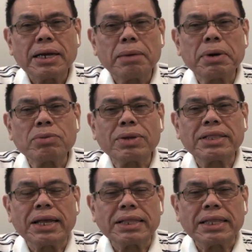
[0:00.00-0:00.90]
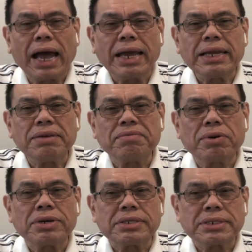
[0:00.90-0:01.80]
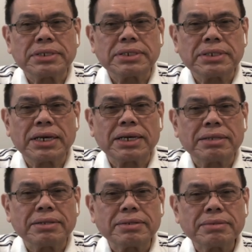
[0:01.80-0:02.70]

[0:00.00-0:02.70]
about what that tiny voice said.